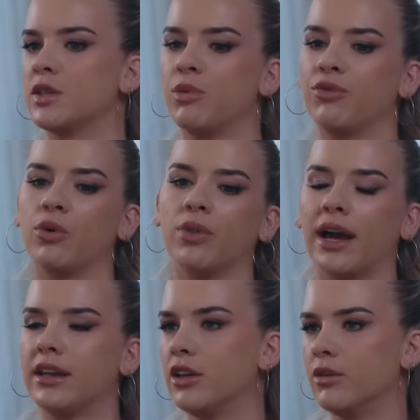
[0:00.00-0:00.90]
Before
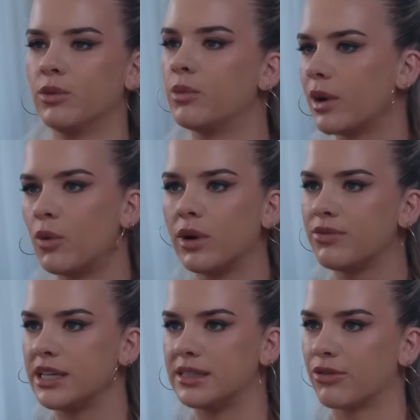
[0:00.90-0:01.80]
that, all of
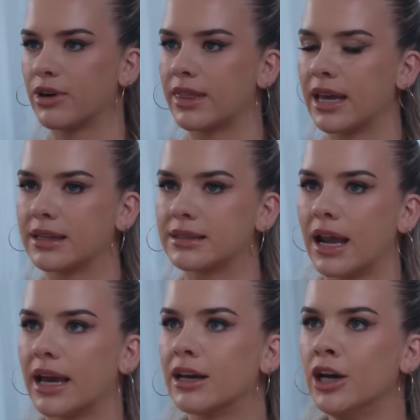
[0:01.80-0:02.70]
these different things.
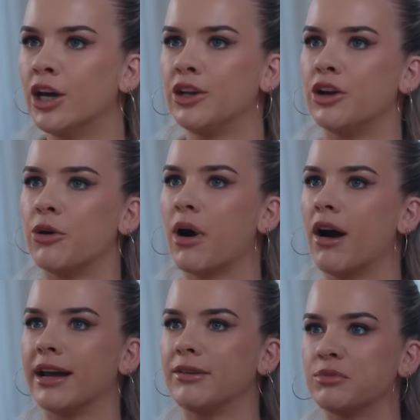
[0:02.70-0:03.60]
Like, you know,
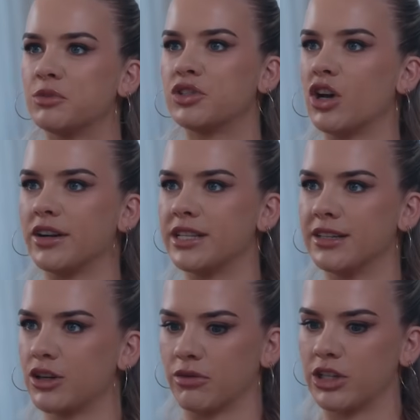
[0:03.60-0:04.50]
I
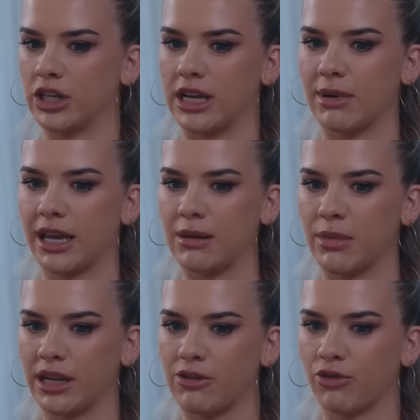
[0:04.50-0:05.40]
started originally making
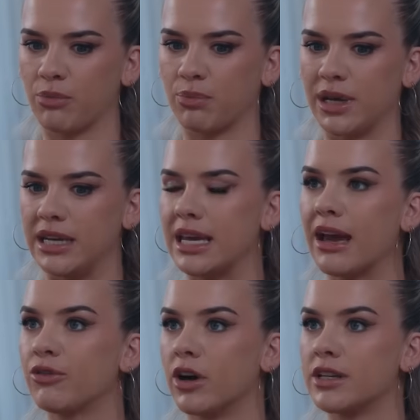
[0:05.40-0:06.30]
money from
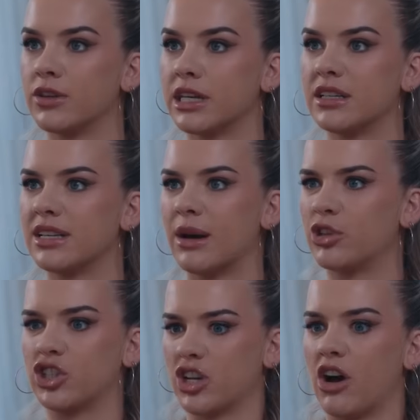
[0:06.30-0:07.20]
PDF guides on the internet,
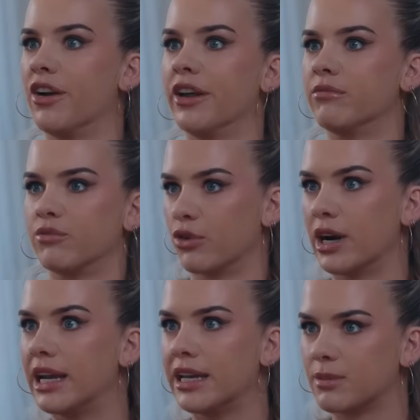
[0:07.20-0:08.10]
which just aren't
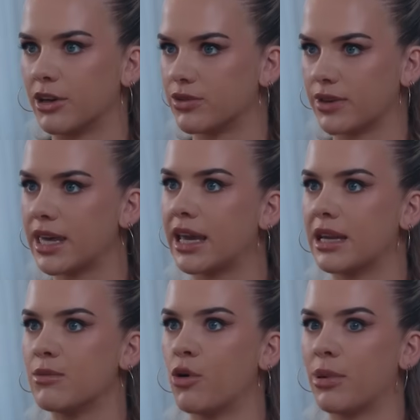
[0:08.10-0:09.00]
really as much of a thing
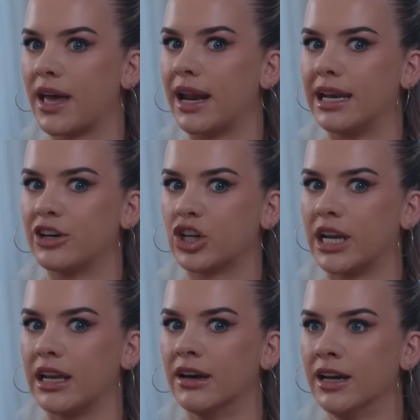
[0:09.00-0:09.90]
anymore. But that
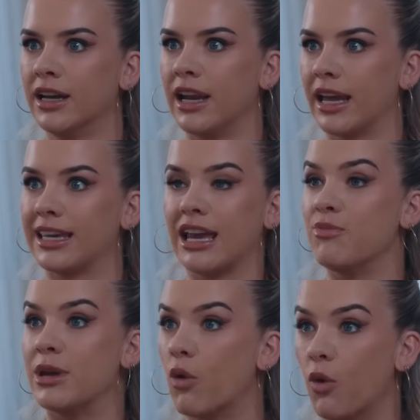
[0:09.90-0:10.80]
literally like gave
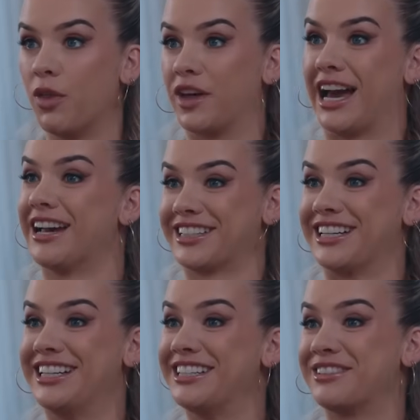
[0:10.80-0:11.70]
me all the cash I
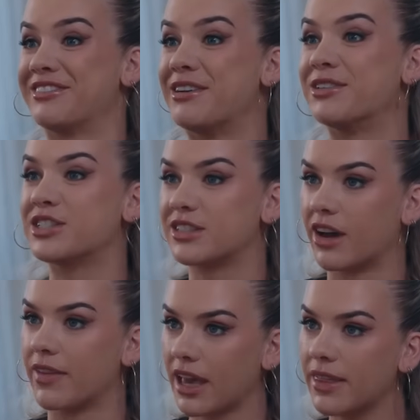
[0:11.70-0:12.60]
needed to be able to
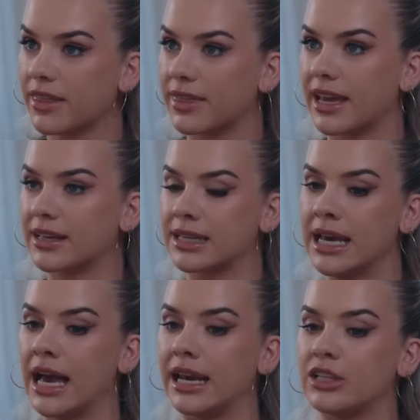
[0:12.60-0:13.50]
start the other things.
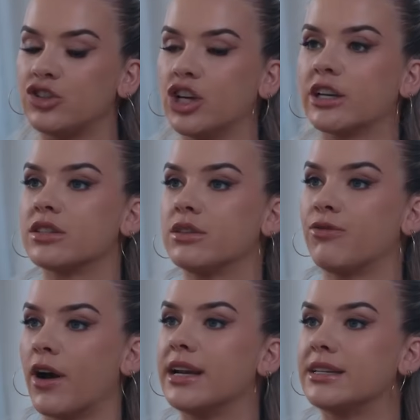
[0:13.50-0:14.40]
And it's just
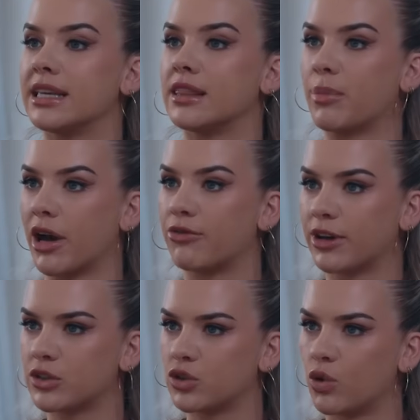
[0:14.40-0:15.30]
finding the
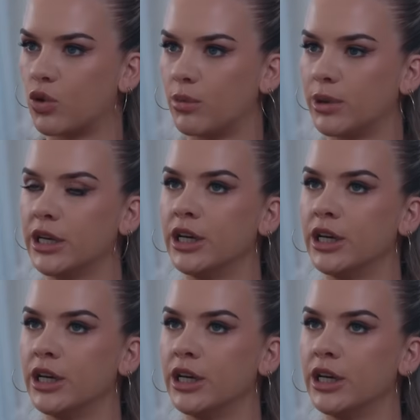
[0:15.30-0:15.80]
perfect storm.